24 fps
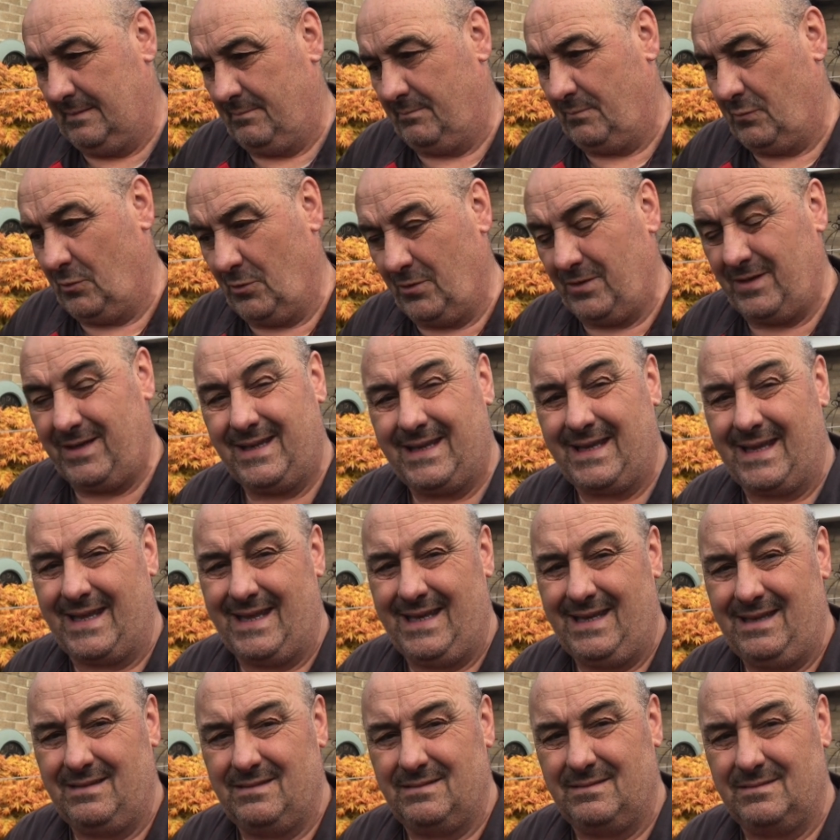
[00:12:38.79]
put it
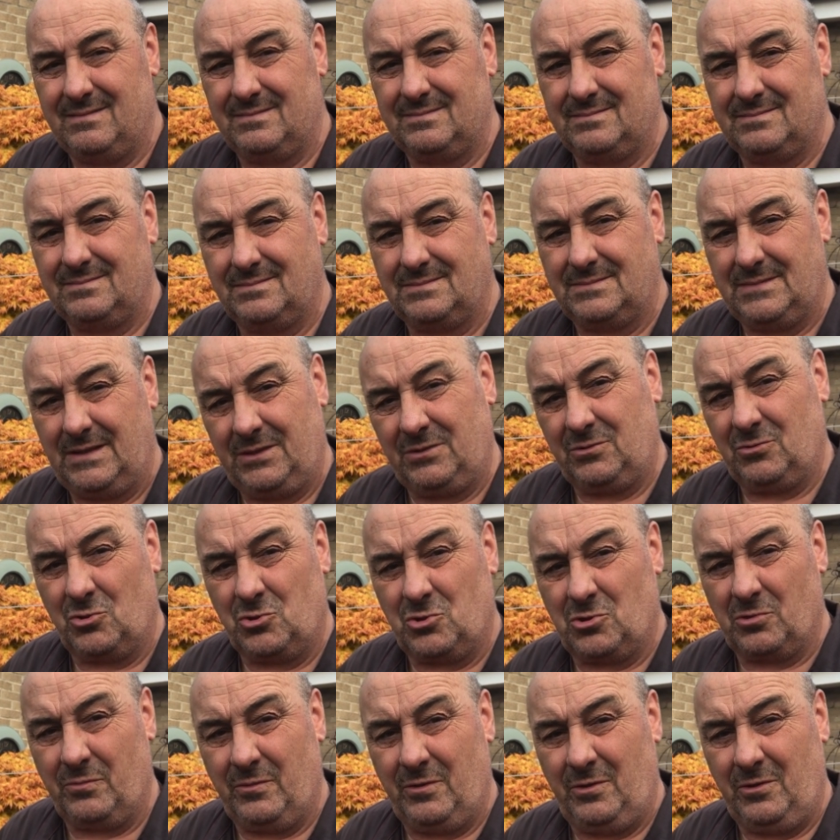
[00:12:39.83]
together, and
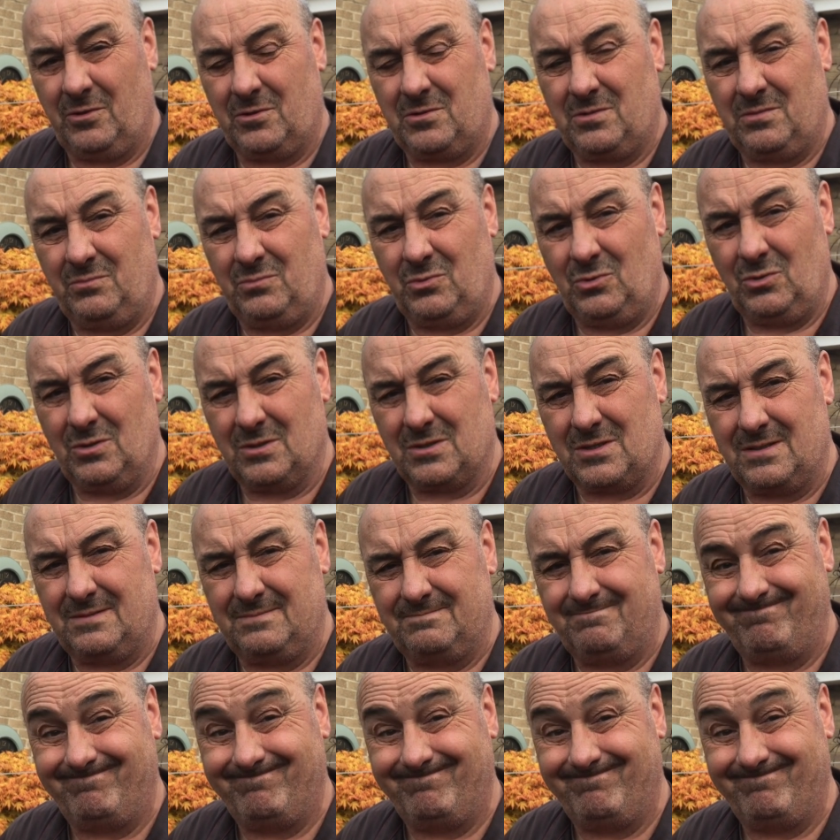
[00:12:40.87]
touch up the nuts and bolts.